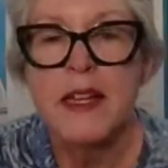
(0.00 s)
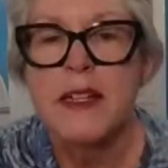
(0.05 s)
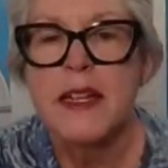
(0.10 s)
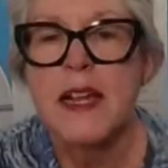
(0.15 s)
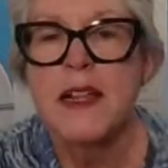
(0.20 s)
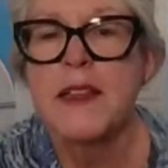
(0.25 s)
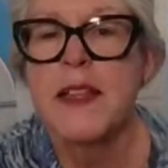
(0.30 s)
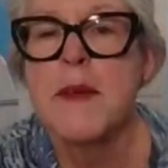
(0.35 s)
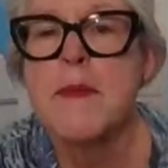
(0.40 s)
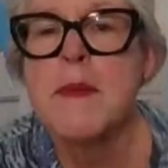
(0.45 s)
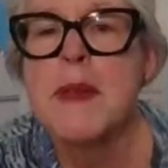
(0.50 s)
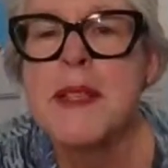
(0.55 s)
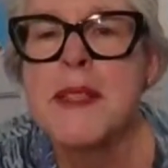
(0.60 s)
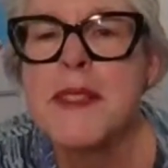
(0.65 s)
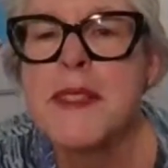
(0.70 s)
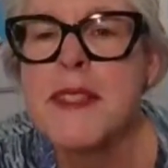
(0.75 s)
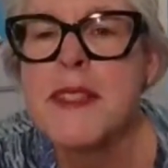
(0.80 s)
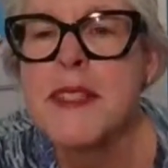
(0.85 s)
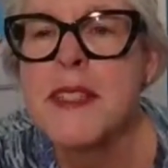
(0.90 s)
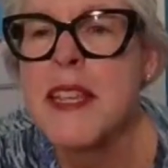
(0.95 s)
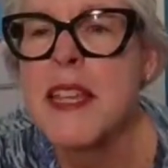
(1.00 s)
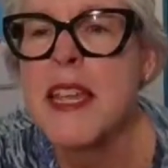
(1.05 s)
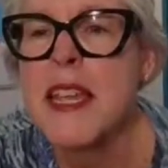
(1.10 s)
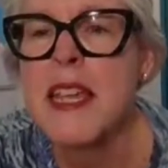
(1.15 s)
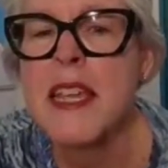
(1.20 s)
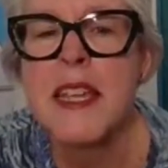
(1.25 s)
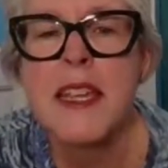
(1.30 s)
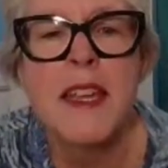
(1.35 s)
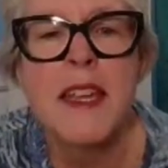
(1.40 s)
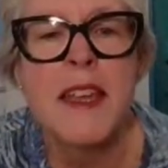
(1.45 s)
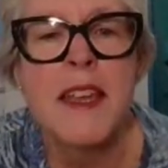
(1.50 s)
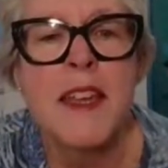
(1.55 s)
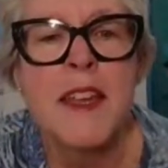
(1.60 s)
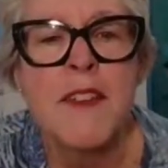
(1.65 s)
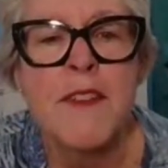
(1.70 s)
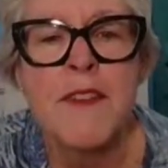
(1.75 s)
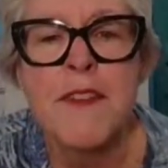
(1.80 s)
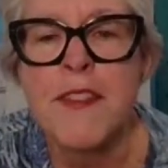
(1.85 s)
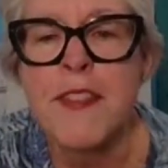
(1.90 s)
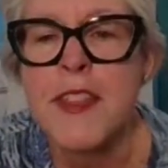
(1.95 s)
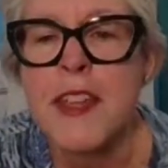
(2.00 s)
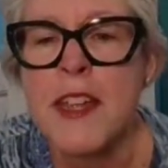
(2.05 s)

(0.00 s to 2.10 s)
Now let me see if